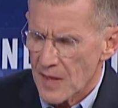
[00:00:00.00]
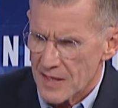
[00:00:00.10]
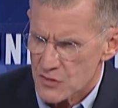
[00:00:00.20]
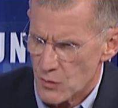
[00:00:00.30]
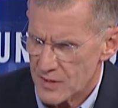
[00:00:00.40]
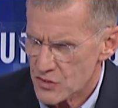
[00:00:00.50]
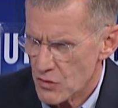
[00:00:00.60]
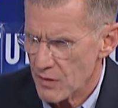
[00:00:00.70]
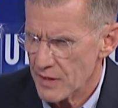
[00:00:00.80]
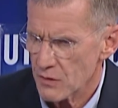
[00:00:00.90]
And so I
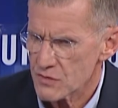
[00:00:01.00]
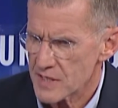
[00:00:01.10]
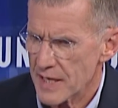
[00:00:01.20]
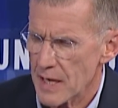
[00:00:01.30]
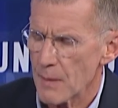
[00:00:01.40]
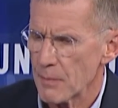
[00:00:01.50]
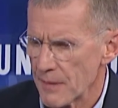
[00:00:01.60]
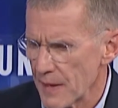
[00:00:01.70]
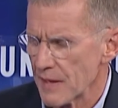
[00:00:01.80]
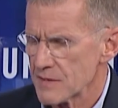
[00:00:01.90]
started loosening up.
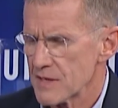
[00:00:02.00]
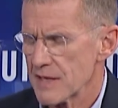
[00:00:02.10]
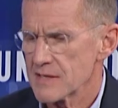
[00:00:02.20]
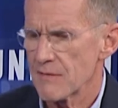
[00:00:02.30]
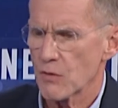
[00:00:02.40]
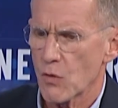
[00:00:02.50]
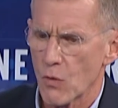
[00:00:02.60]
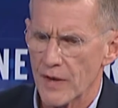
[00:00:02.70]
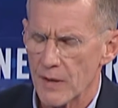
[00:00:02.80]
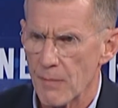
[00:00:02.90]
And then, as, as I've
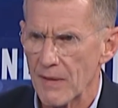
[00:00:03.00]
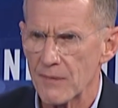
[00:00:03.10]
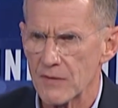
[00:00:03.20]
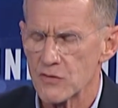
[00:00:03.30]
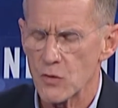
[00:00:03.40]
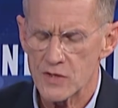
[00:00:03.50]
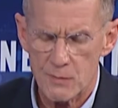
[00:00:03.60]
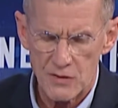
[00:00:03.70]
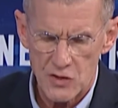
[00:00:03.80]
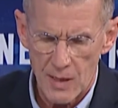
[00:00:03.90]
recorded about the Joint
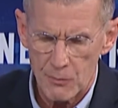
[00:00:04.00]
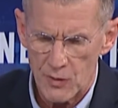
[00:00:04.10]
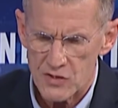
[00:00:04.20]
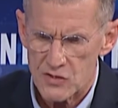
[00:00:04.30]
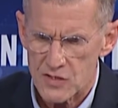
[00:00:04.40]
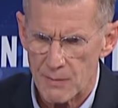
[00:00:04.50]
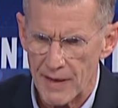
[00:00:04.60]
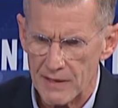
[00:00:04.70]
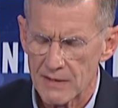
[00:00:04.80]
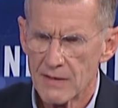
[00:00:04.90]
Special Operations
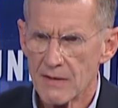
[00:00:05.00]
Command,